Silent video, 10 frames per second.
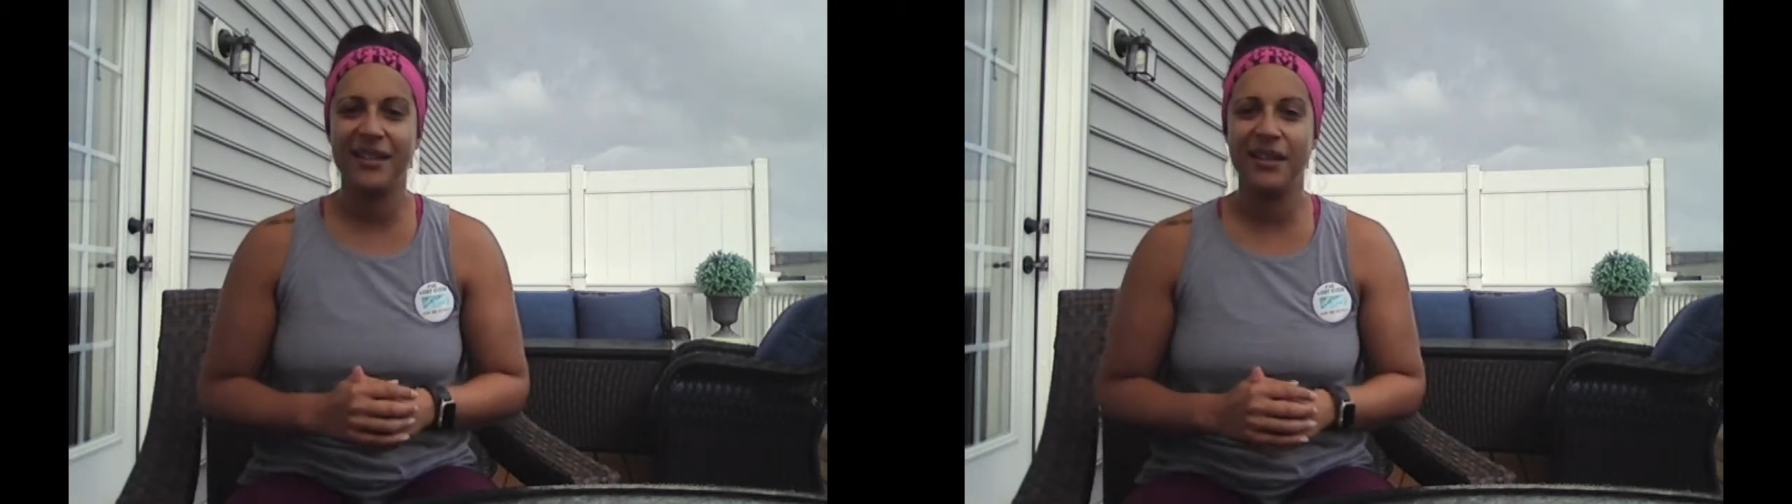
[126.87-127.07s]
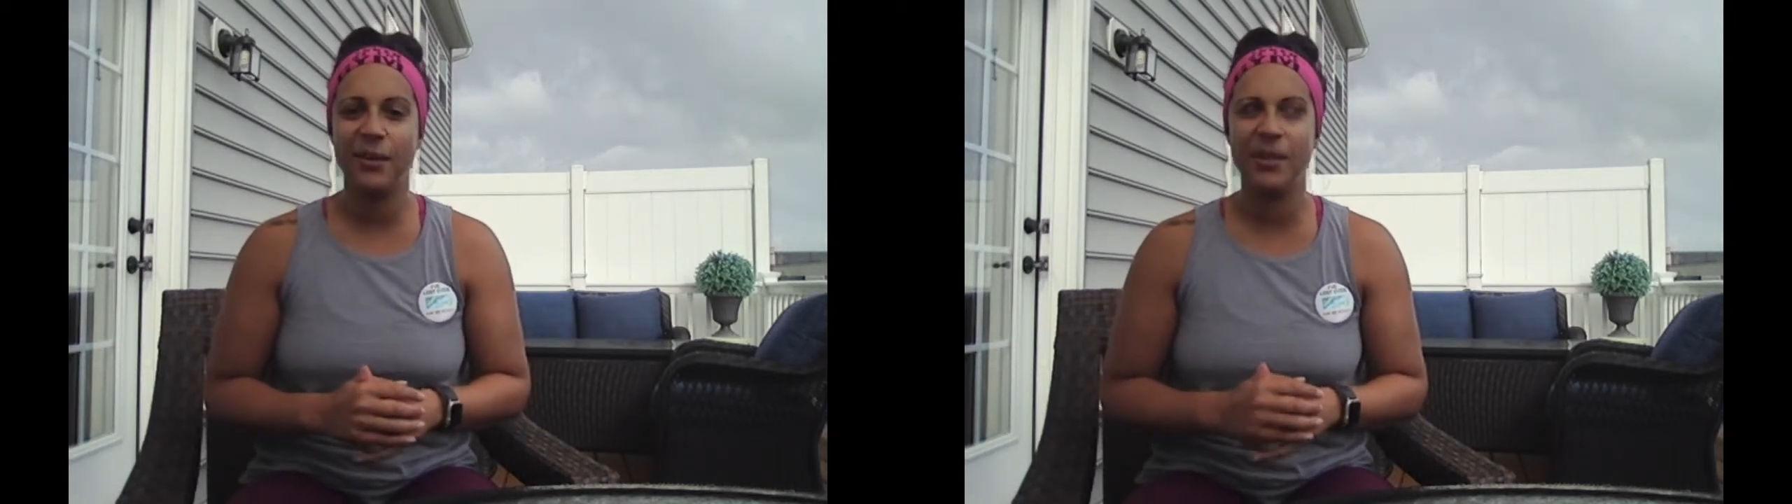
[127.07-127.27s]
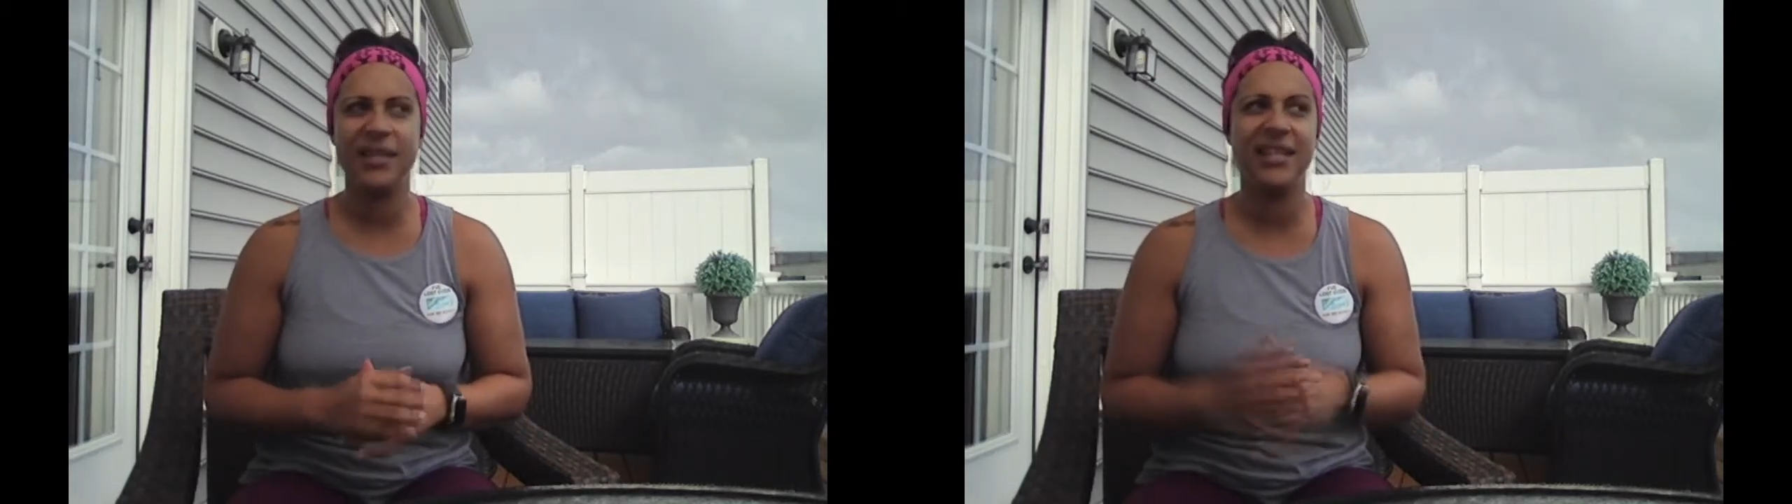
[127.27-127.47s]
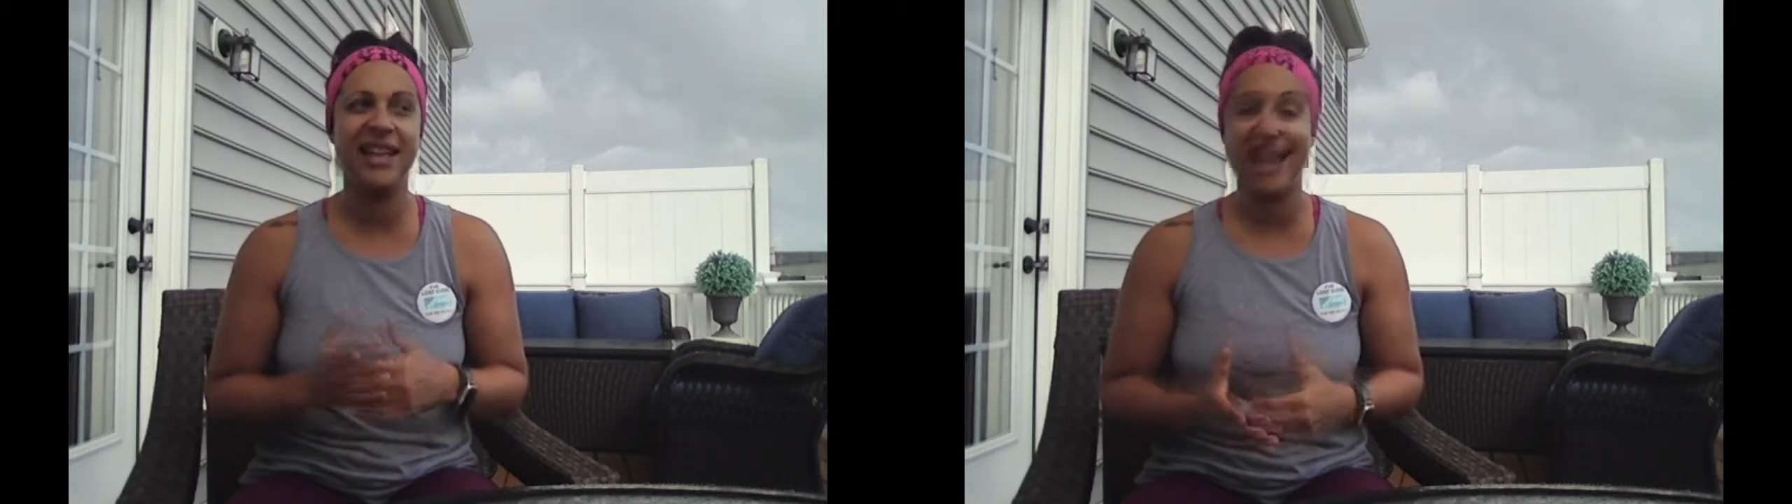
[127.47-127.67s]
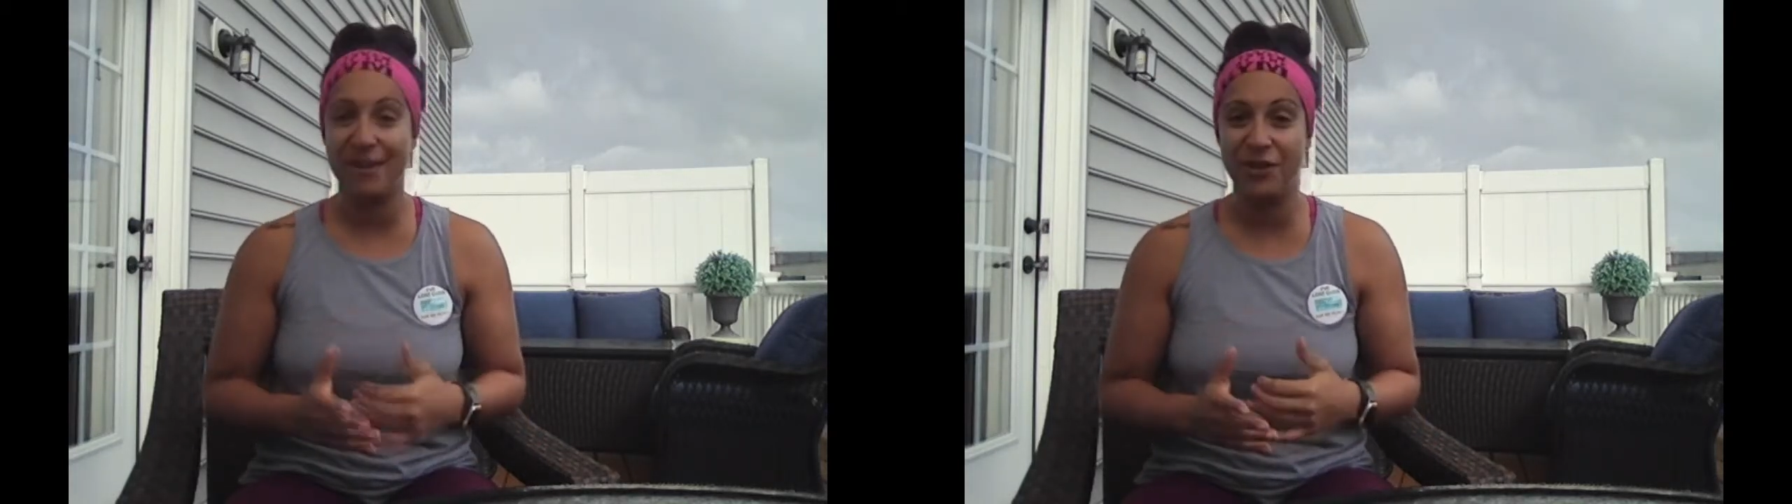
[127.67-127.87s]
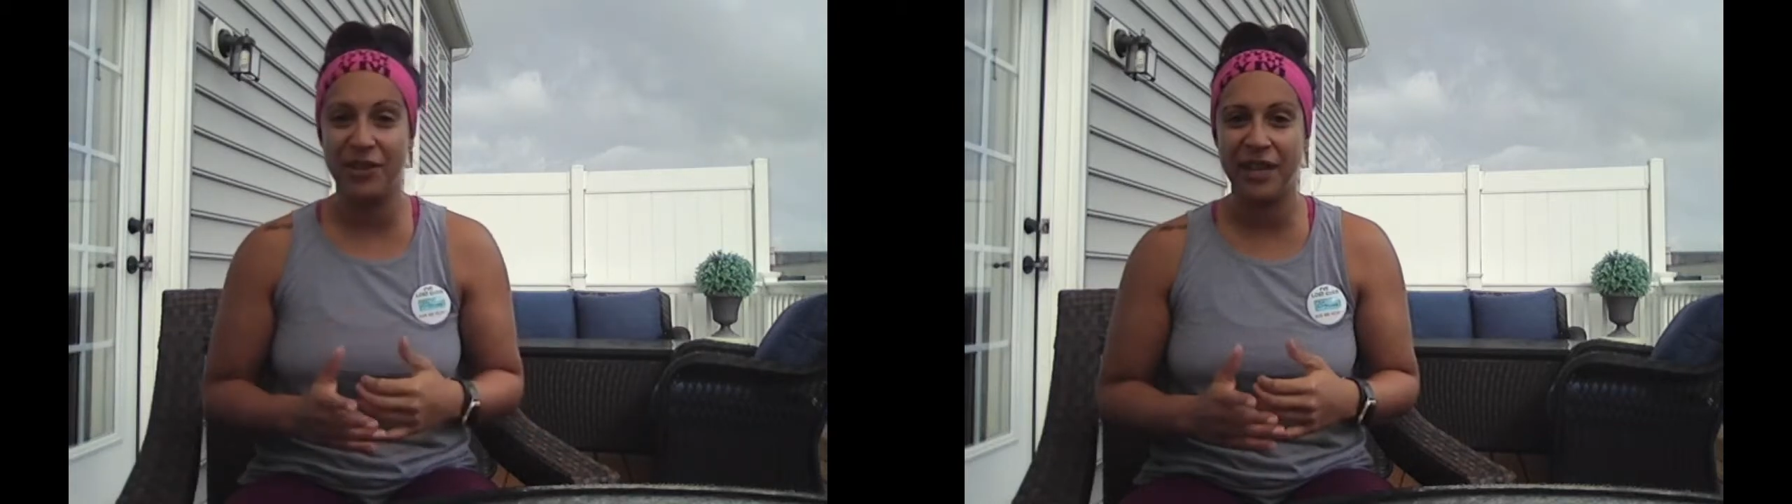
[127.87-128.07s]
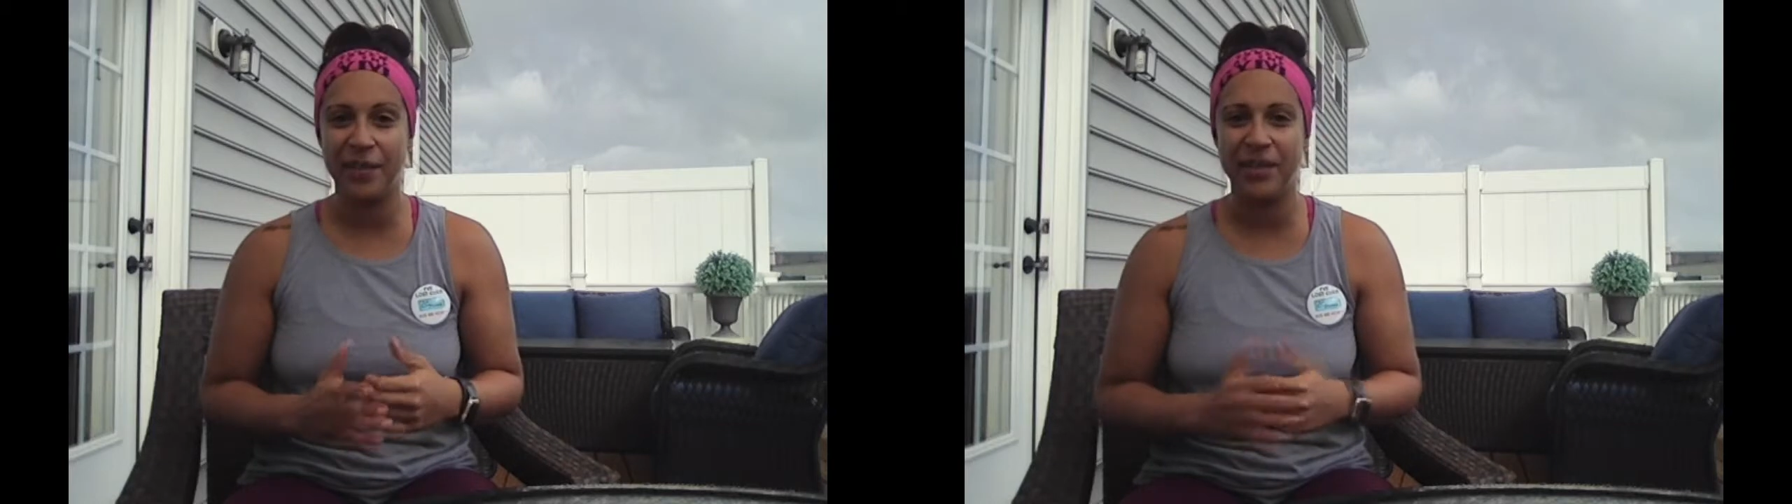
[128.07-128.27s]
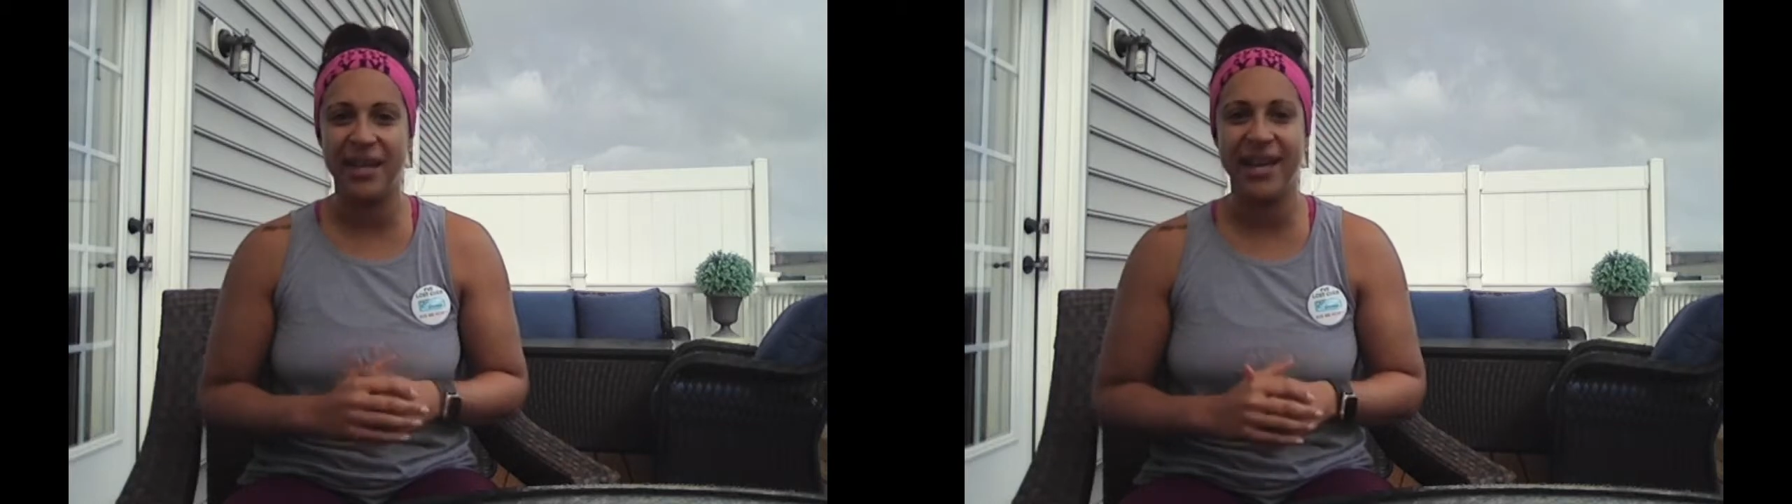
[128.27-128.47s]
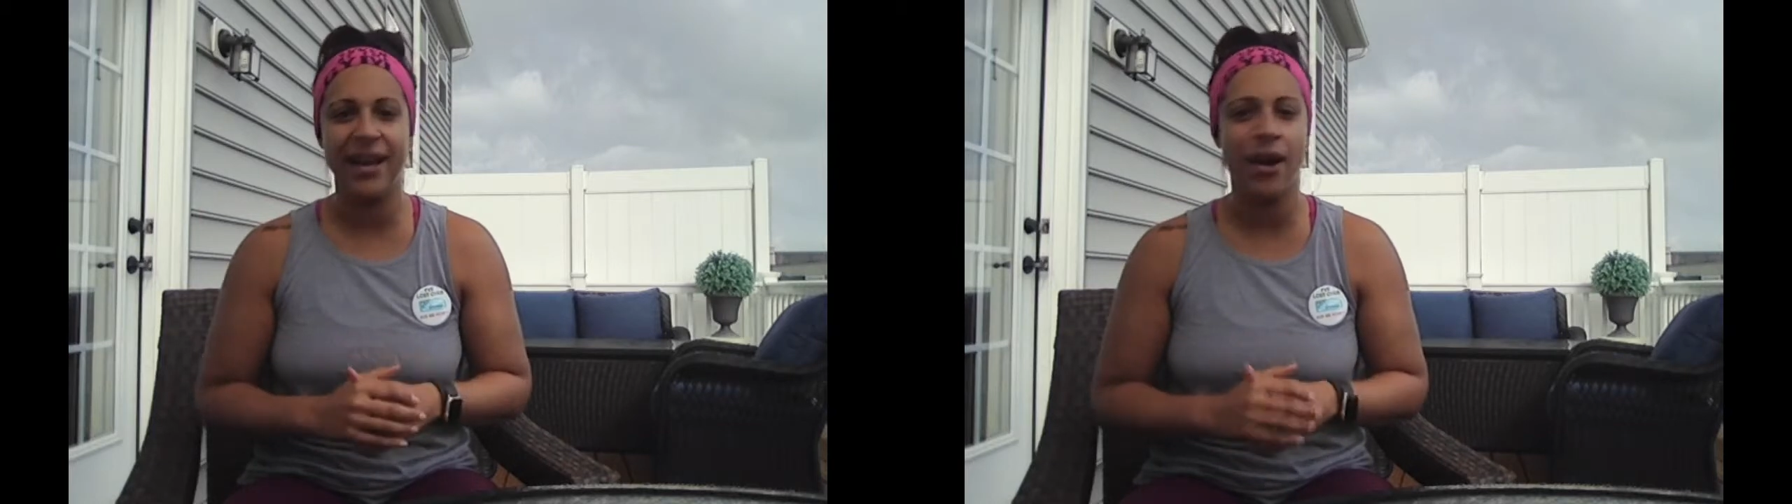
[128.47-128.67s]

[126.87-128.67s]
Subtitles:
it was the day after Labor Day.